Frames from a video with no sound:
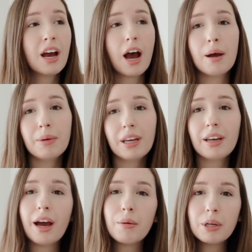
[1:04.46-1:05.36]
I
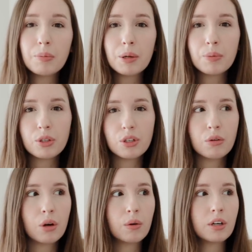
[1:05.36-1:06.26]
mean, how many people do you
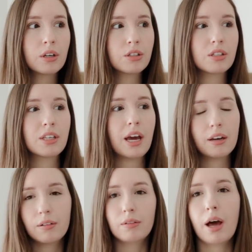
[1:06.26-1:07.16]
know are just
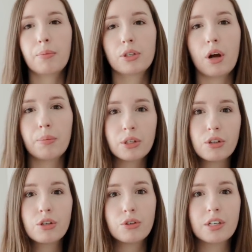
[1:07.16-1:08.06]
getting laparoscopic
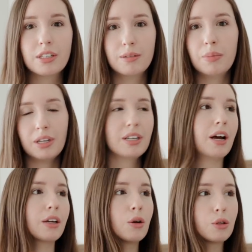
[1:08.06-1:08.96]
surgeries and being
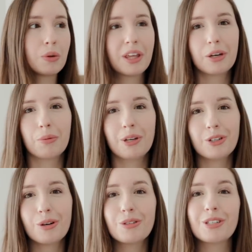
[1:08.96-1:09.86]
diagnosed with
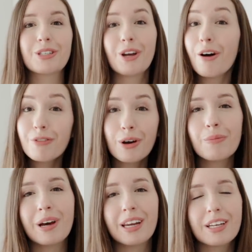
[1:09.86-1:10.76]
endometriosis? Not very
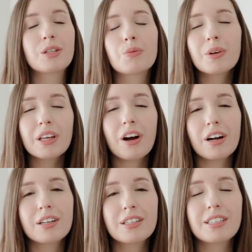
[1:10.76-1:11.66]
many. It's a really
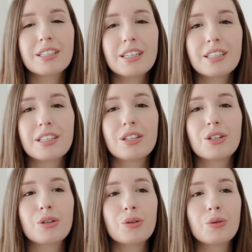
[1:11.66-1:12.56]
hard disease
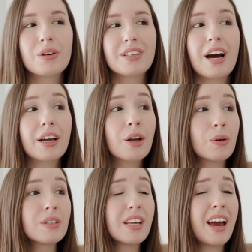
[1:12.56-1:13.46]
to
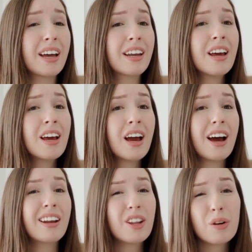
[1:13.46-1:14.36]
diagnose. And
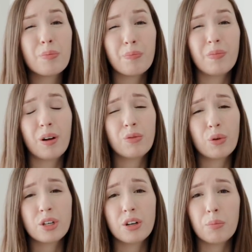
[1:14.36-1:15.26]
another
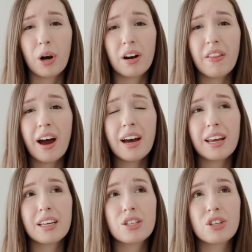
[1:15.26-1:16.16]
unfortunate part of
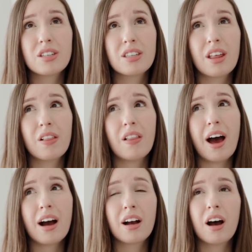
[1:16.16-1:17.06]
that is just the
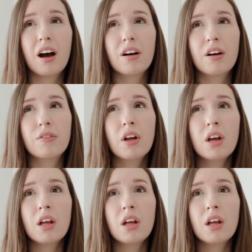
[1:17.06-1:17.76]
lack of